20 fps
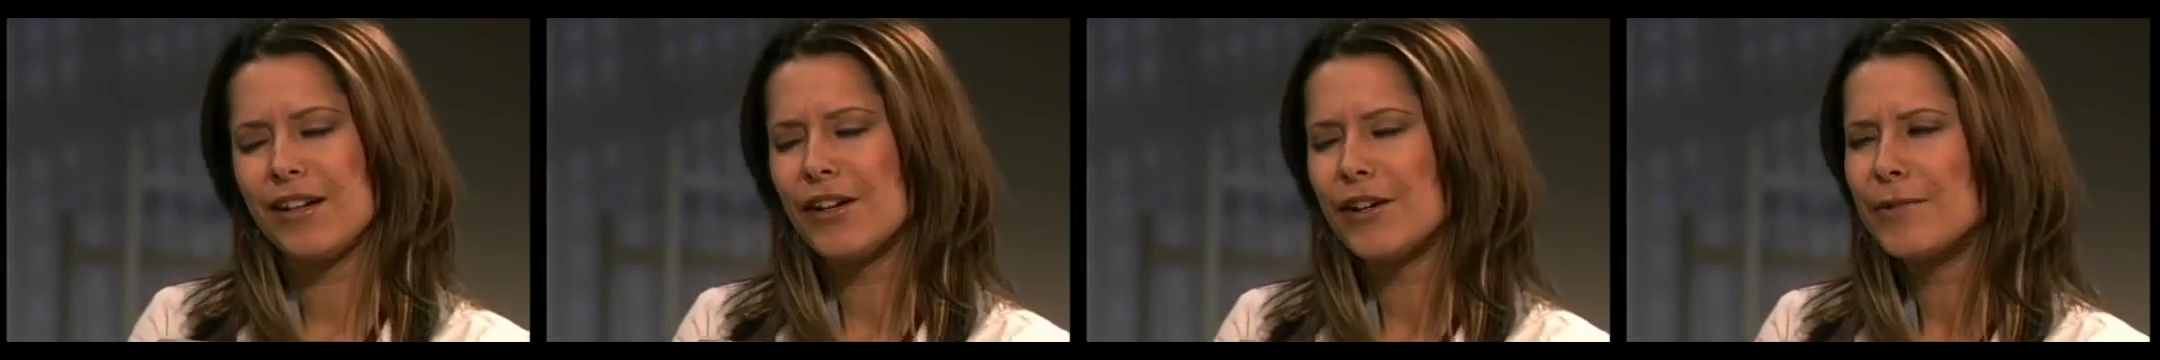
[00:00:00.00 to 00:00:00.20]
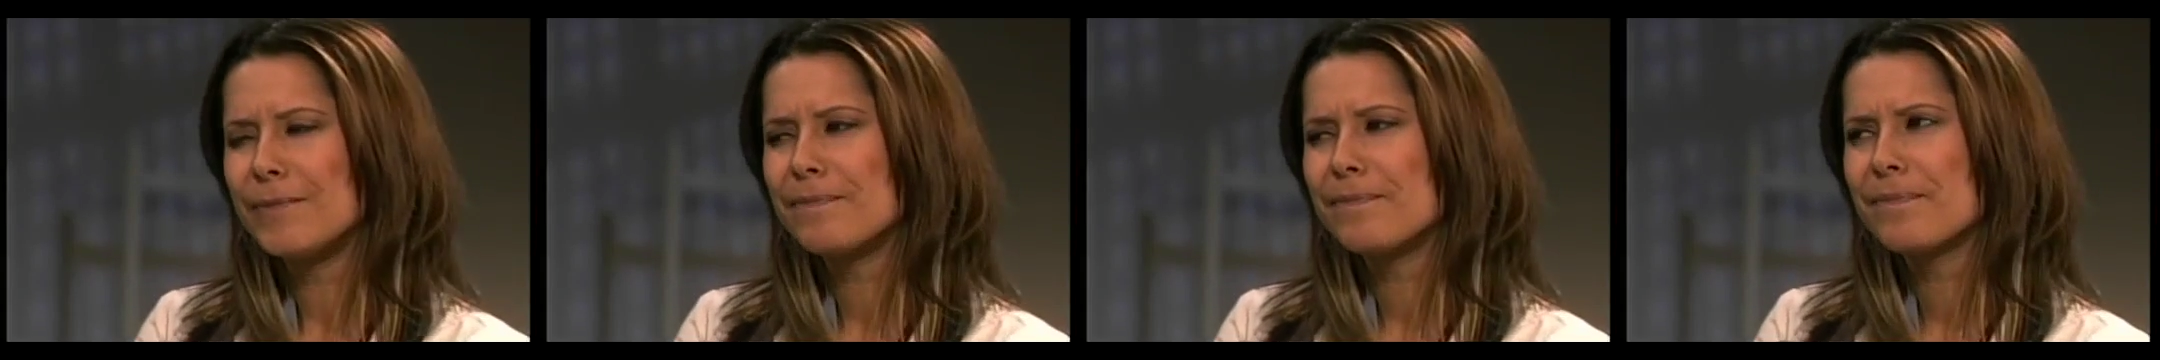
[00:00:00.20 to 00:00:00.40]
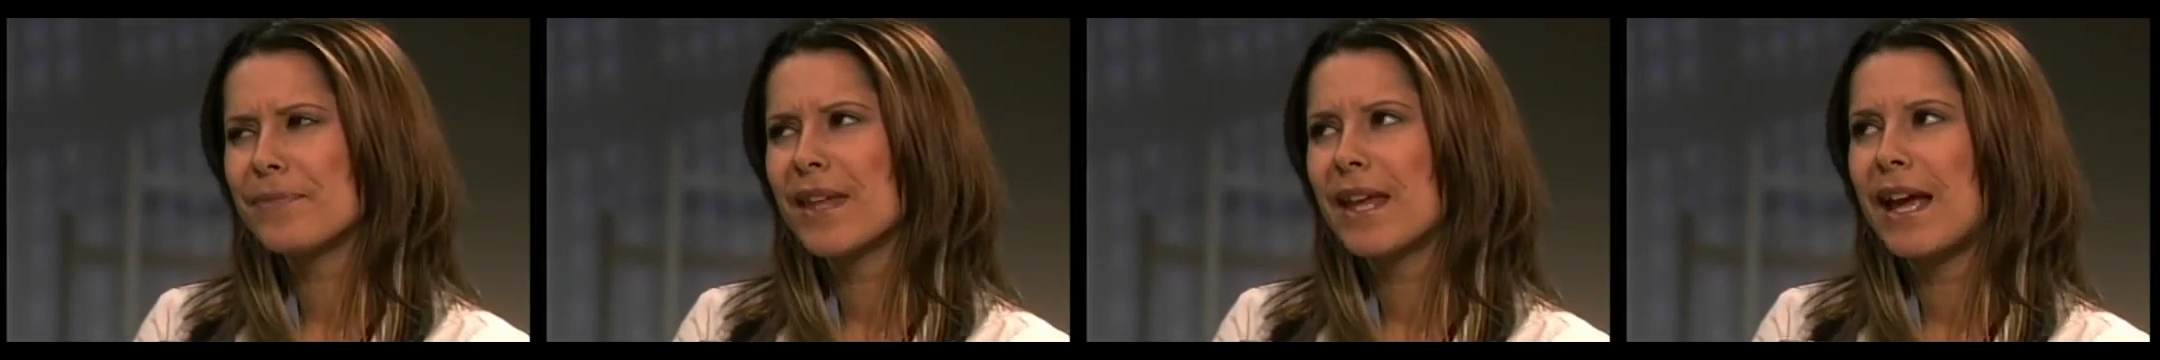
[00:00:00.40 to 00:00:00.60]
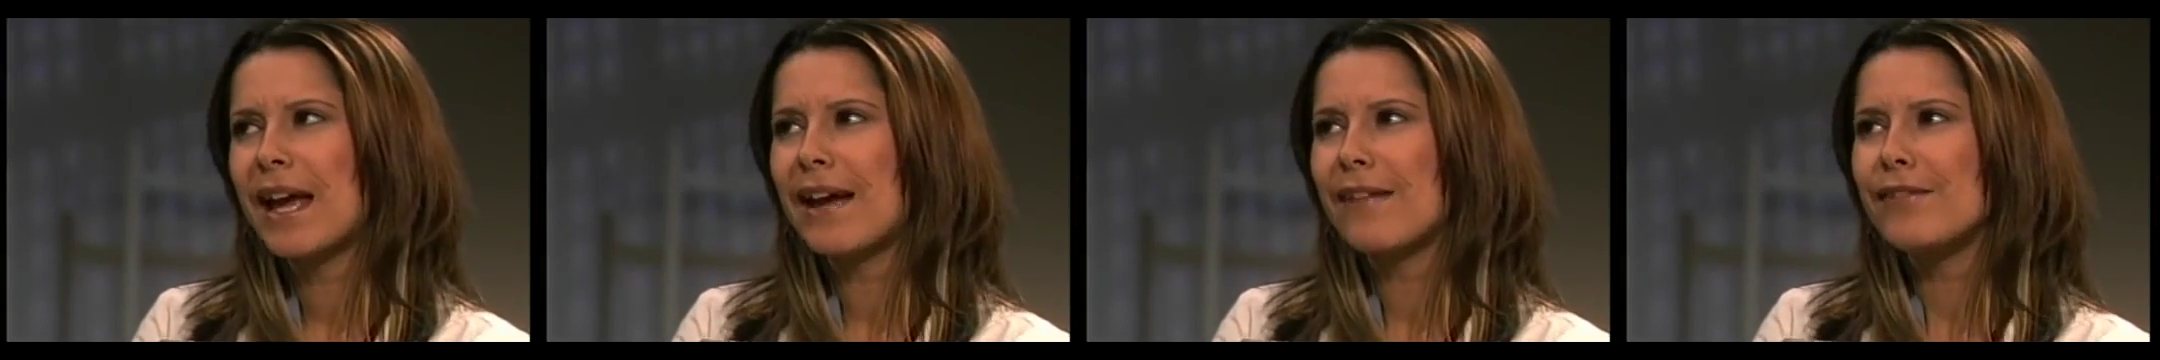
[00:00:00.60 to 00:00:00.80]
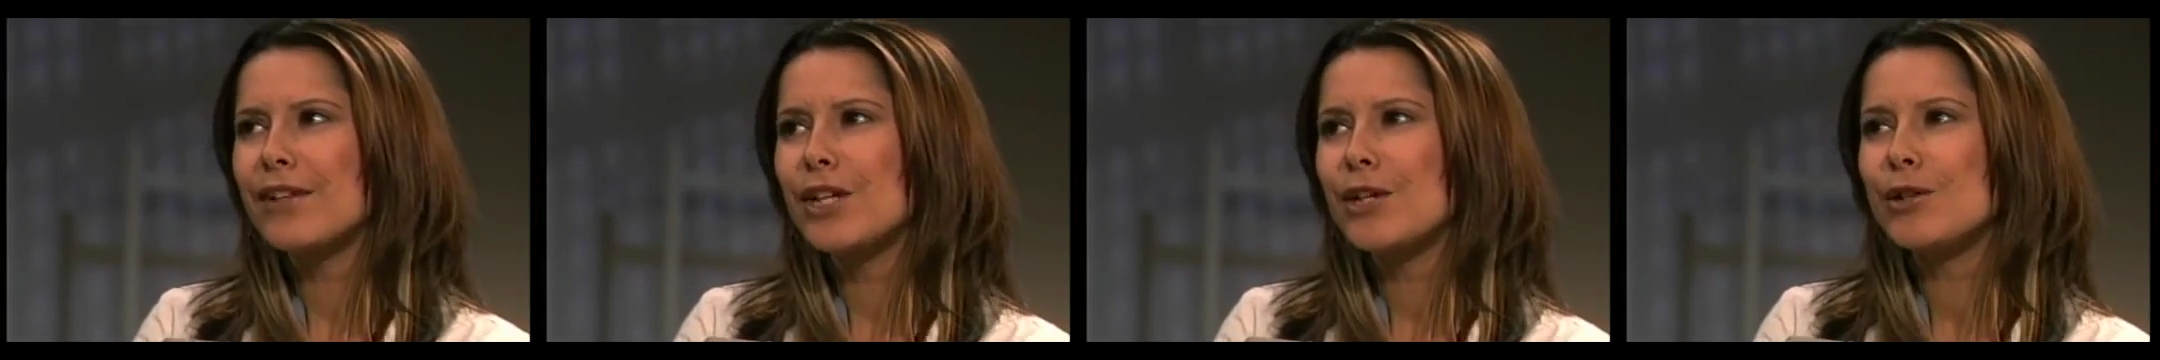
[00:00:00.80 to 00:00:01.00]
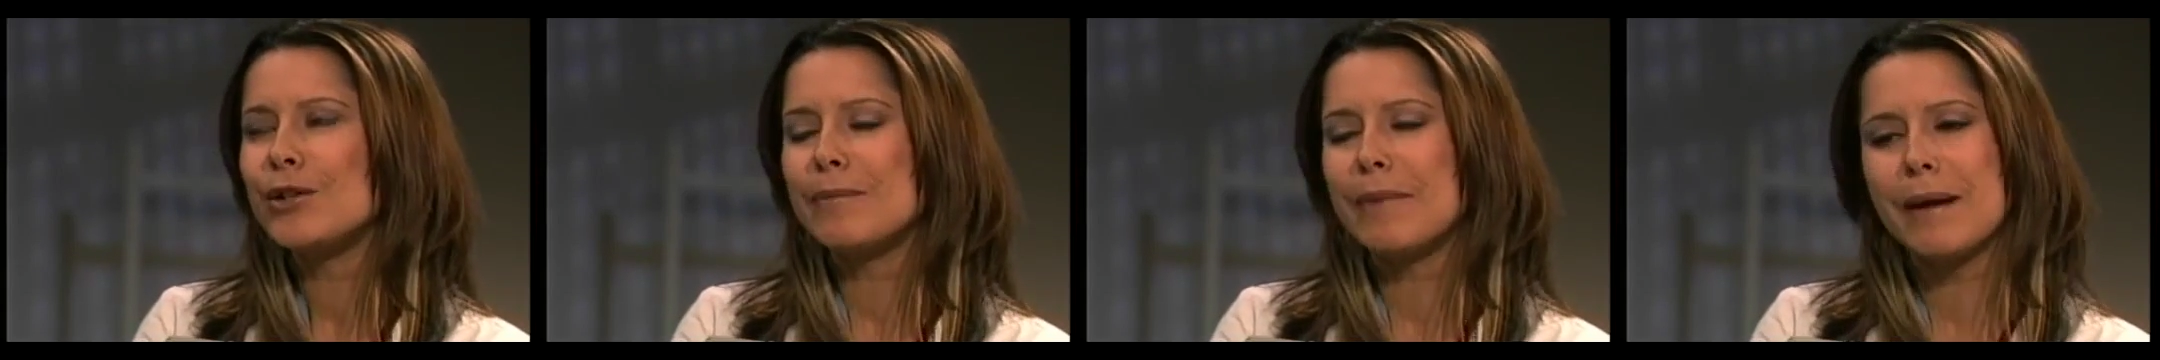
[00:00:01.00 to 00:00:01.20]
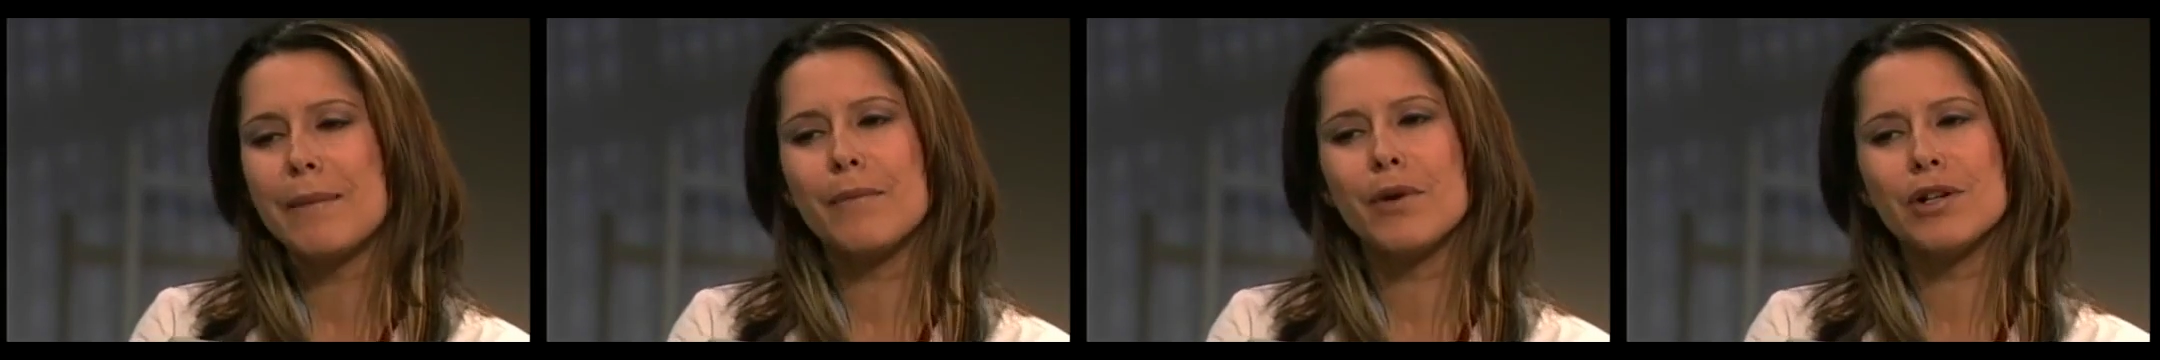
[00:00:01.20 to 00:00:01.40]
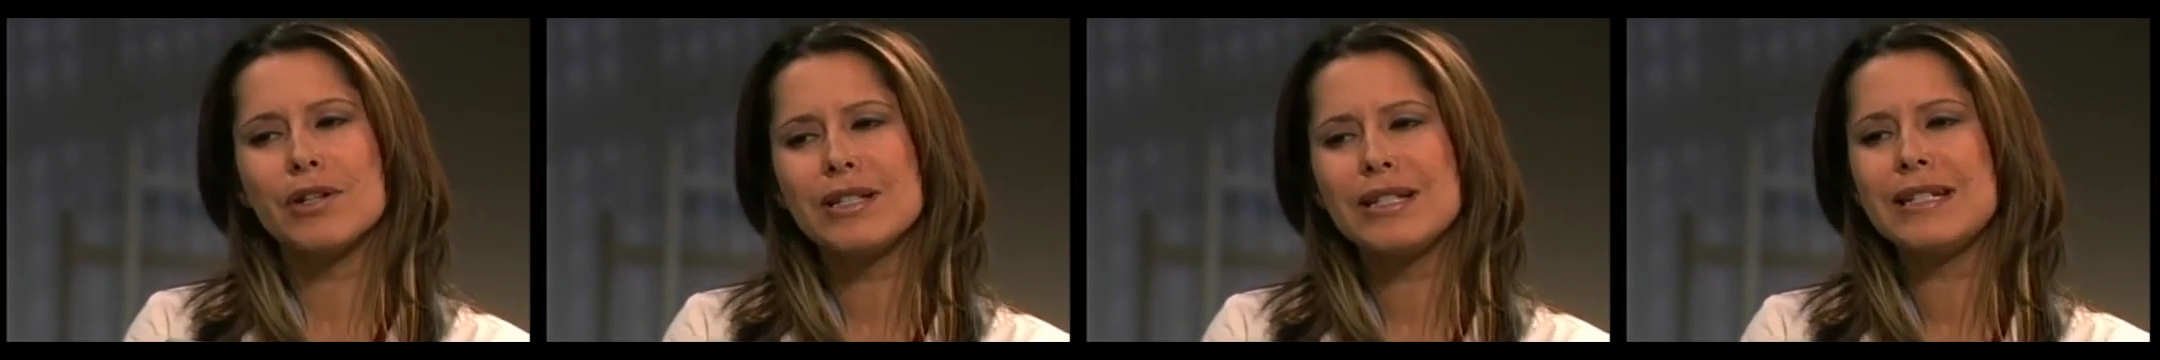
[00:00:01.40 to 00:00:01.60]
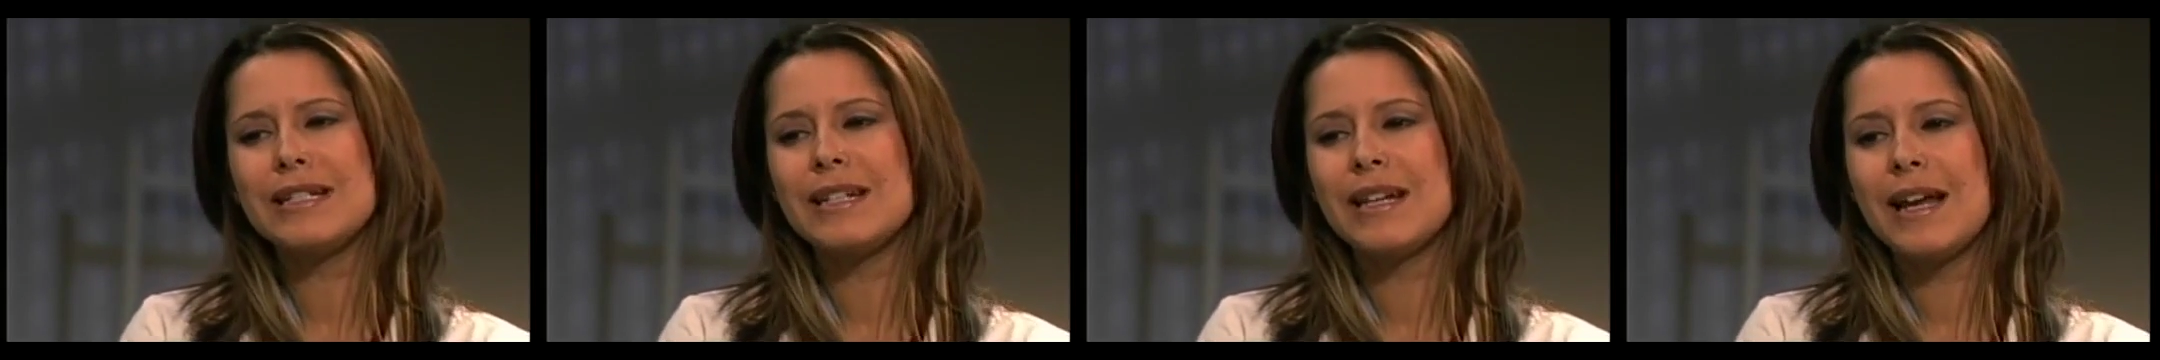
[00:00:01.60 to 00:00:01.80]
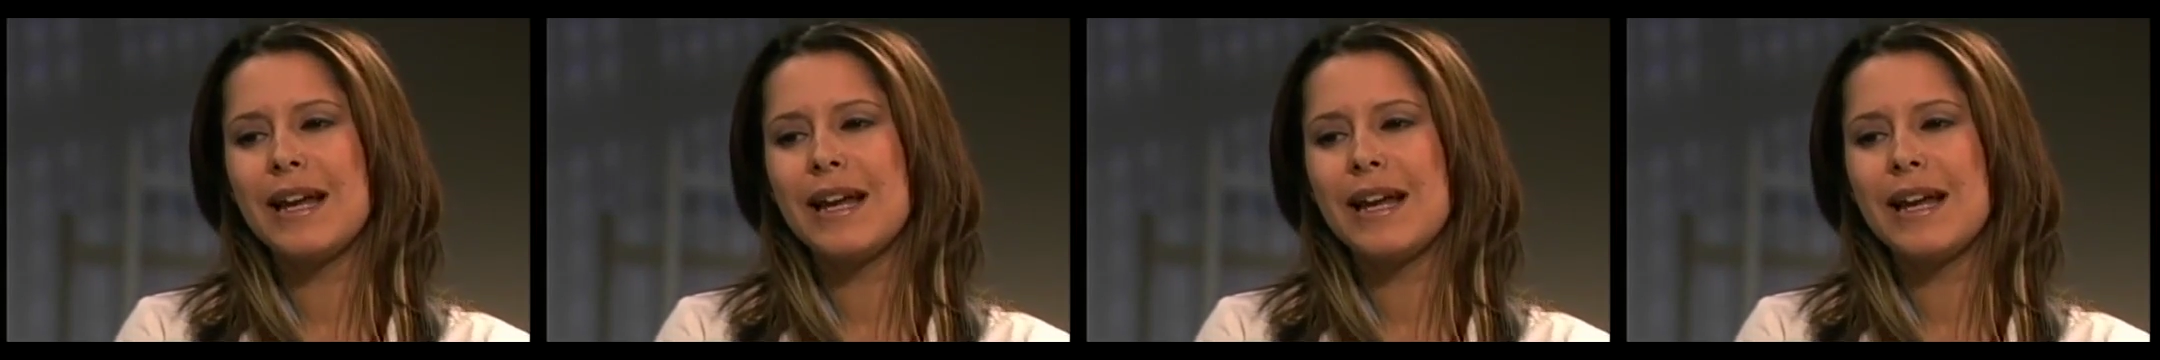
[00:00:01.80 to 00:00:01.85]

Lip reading: You know, having you at my mercy